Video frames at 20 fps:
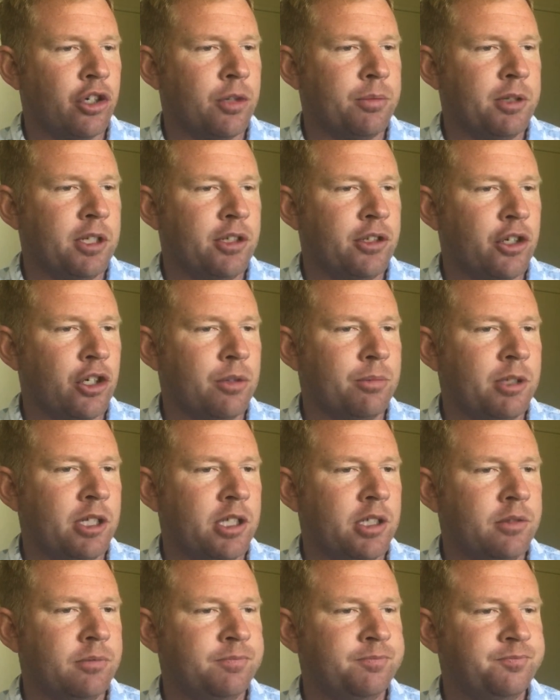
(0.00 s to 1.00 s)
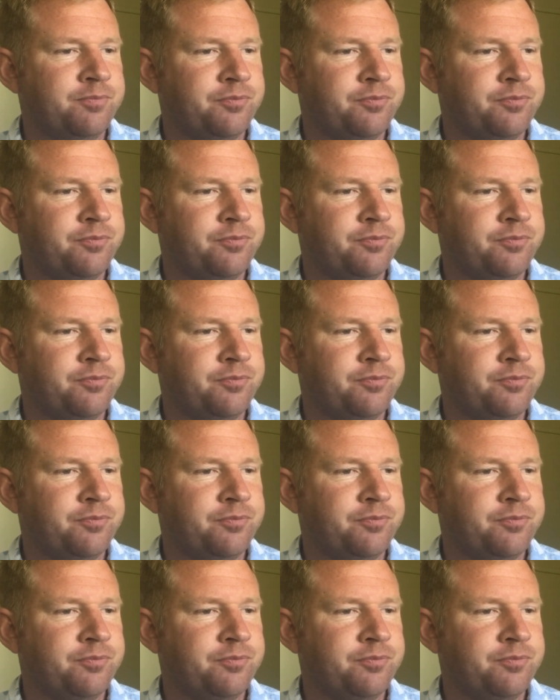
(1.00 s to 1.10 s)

turbid,